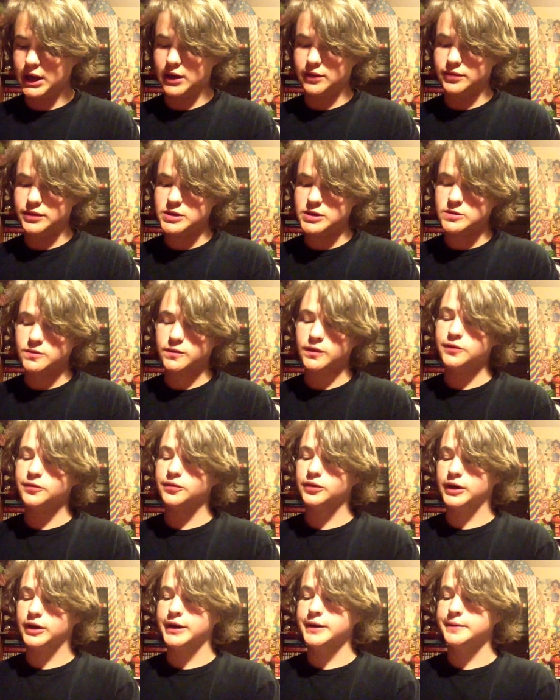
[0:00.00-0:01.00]
out these for
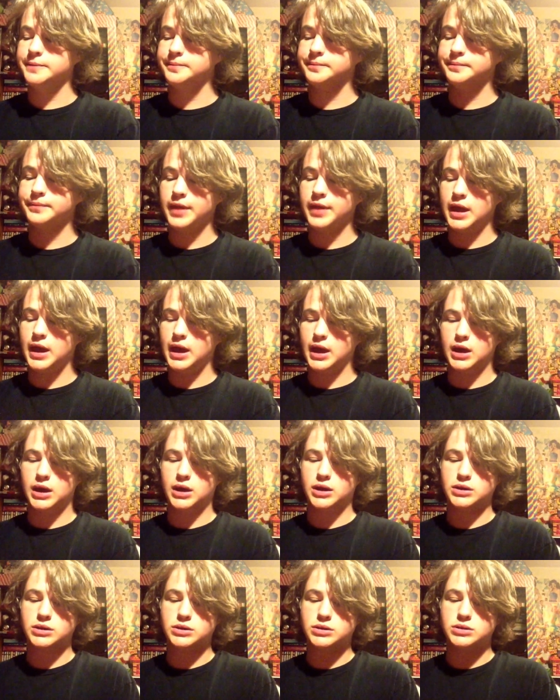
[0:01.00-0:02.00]
free.
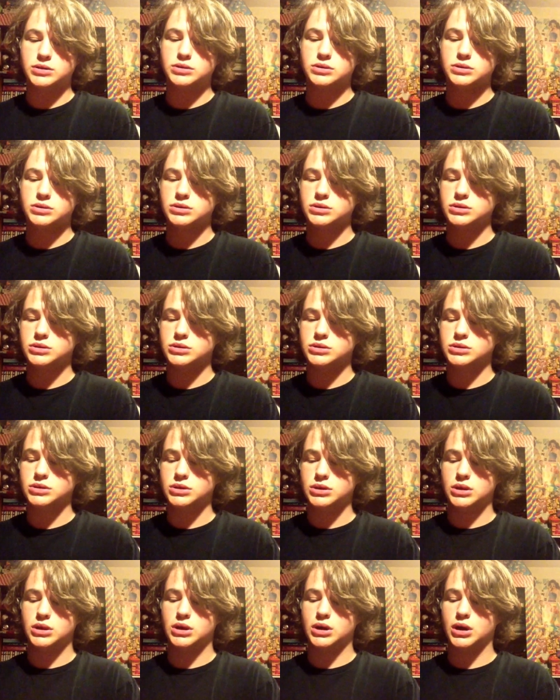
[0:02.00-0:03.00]
And
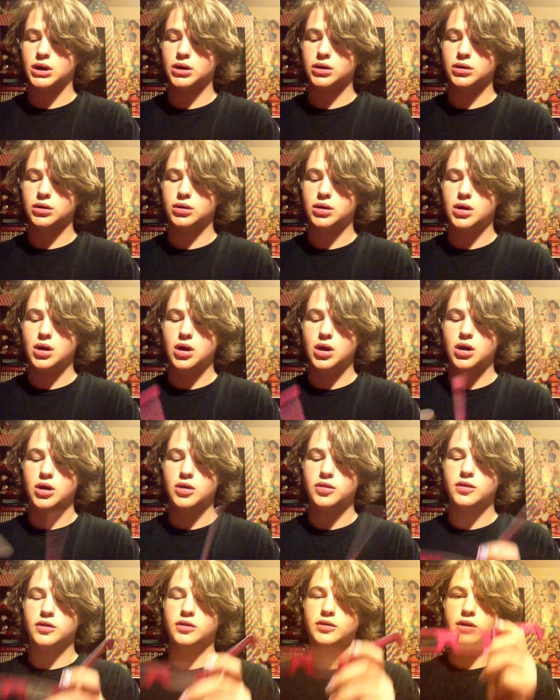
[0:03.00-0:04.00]
yeah,
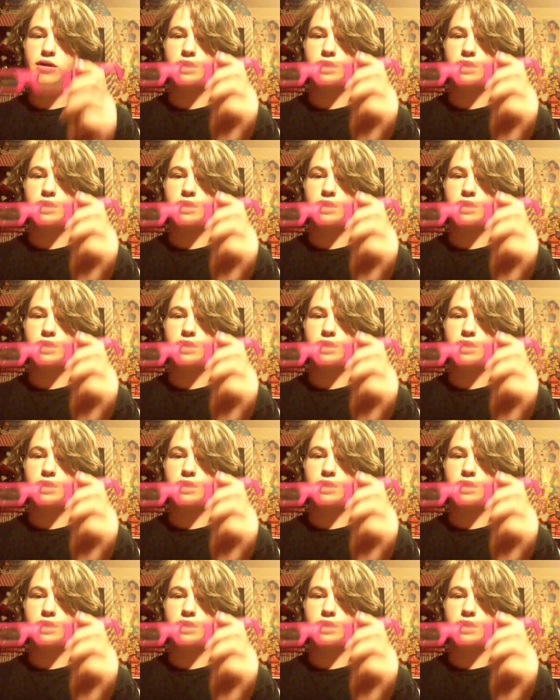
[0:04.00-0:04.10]
they're the